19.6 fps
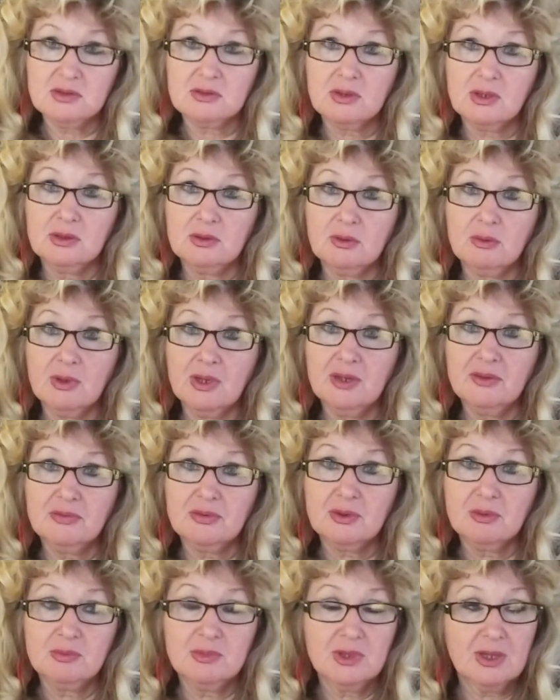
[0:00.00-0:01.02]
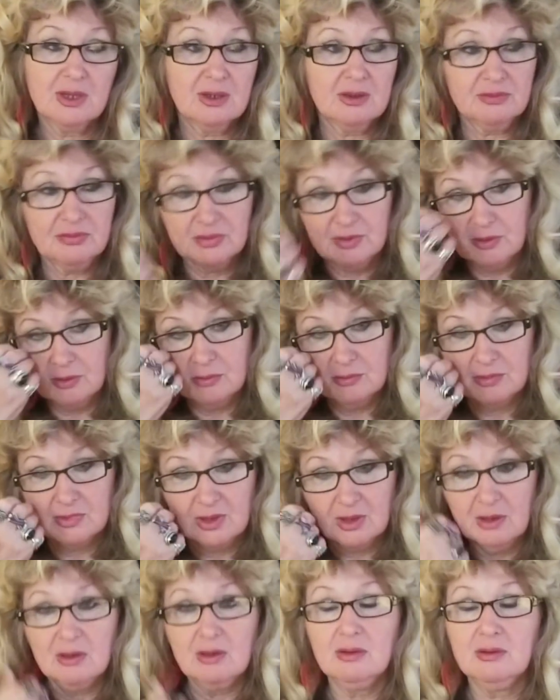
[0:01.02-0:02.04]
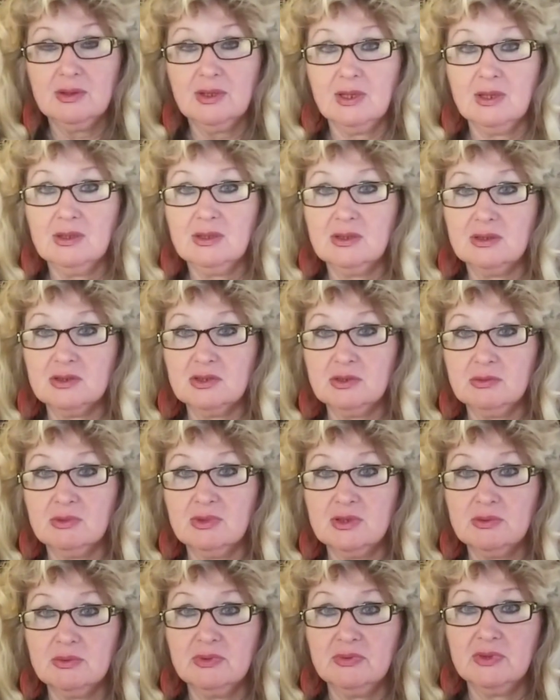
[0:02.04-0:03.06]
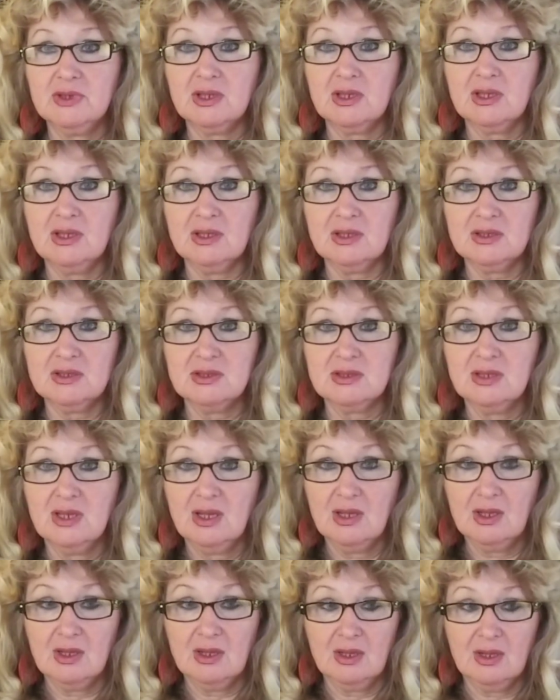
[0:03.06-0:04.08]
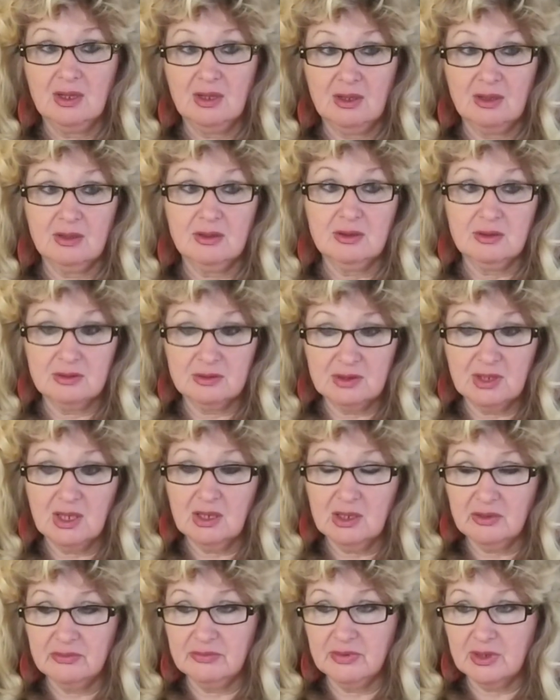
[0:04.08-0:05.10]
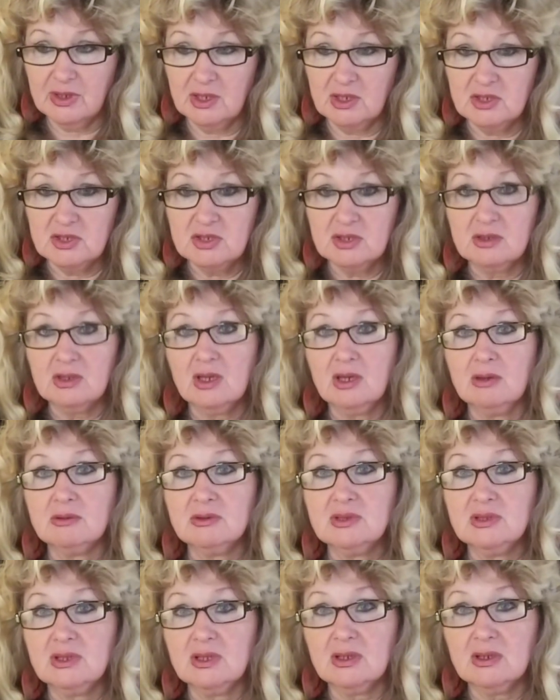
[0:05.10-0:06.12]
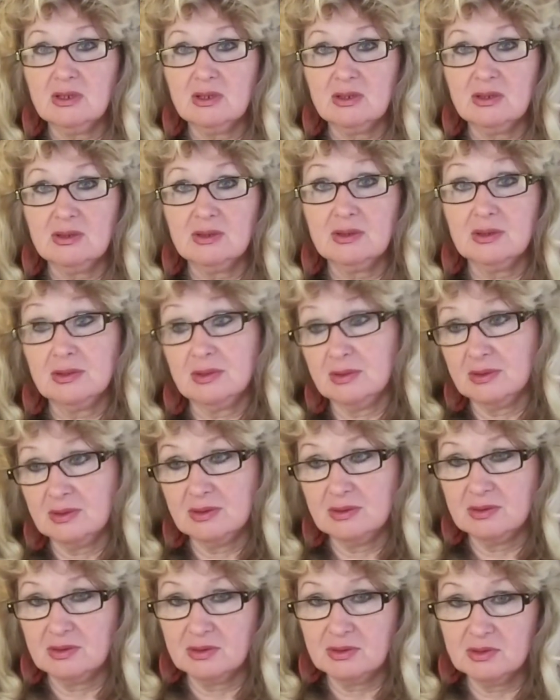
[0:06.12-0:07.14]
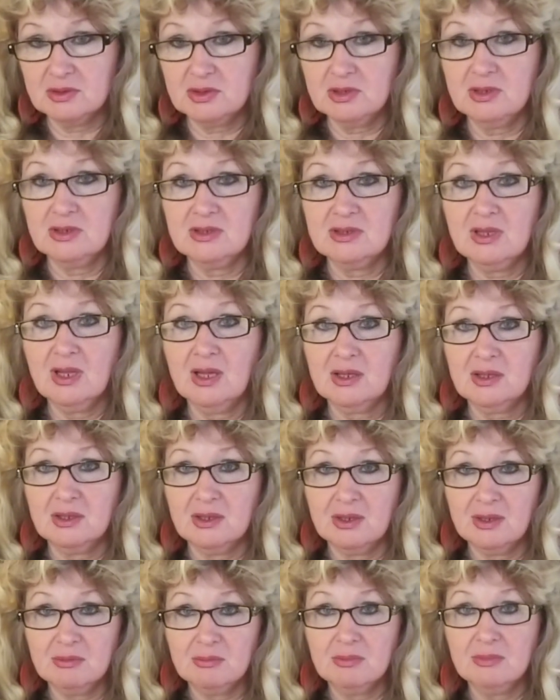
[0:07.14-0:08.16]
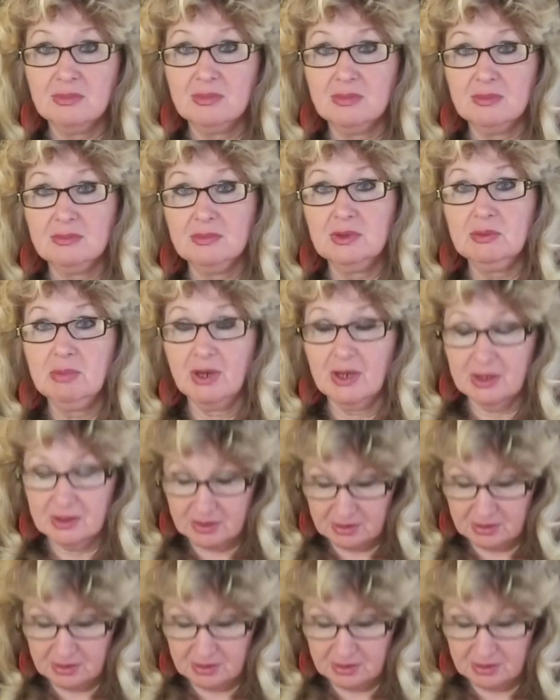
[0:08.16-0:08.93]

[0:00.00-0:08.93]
ran away from there, from Kelowna. She was with the kids. They have vacation house there, and she is lucky to be back